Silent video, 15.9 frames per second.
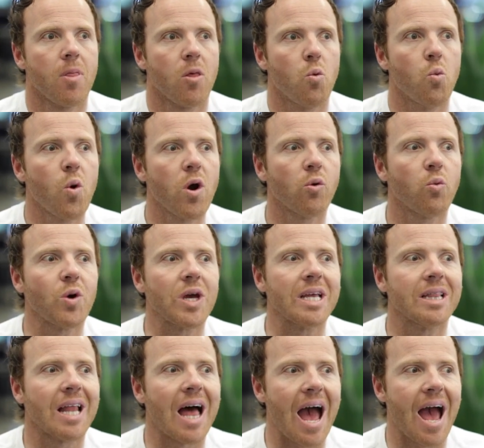Where we
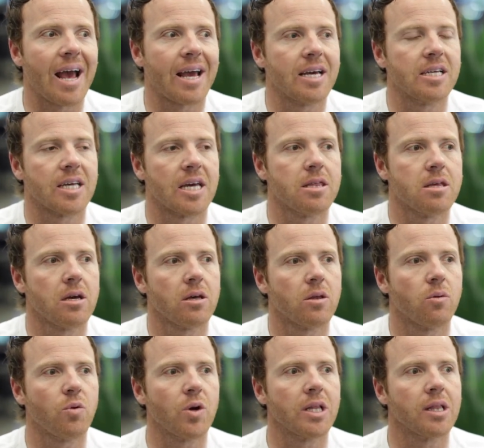lack is I think
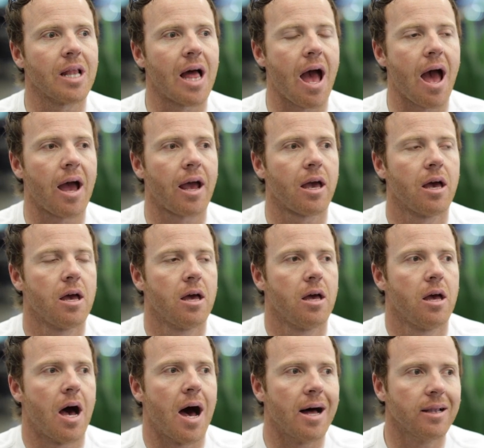that we lack
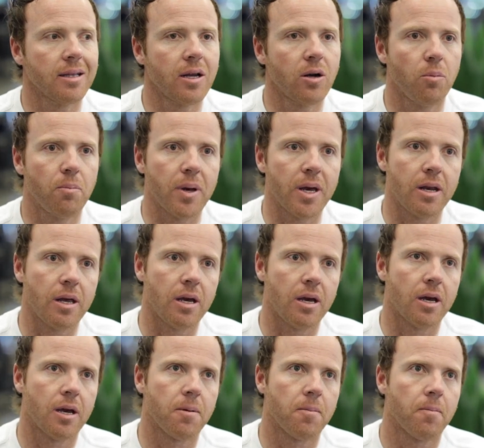a little bit
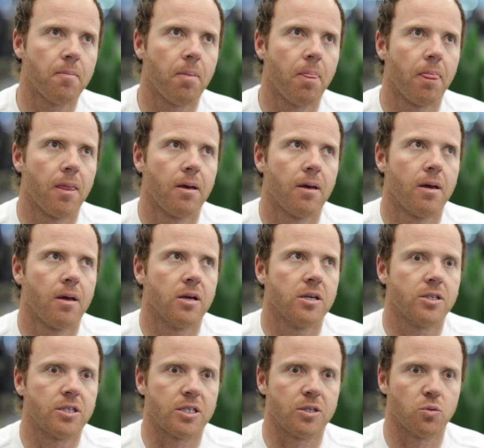in
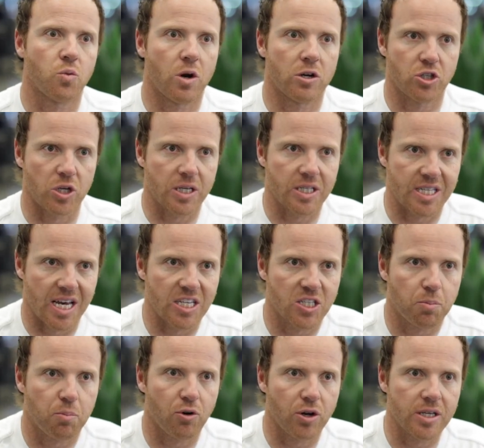where success
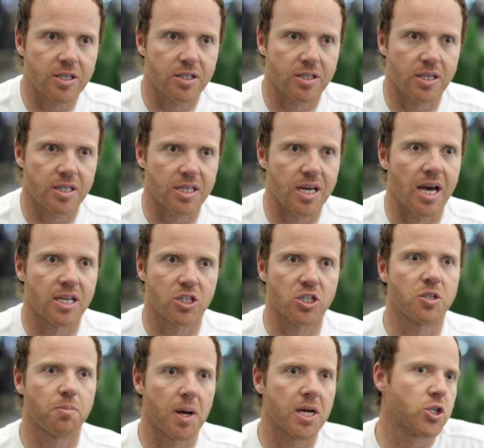breeds success,
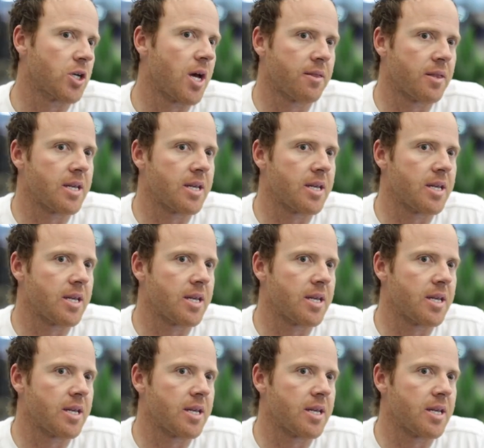especially on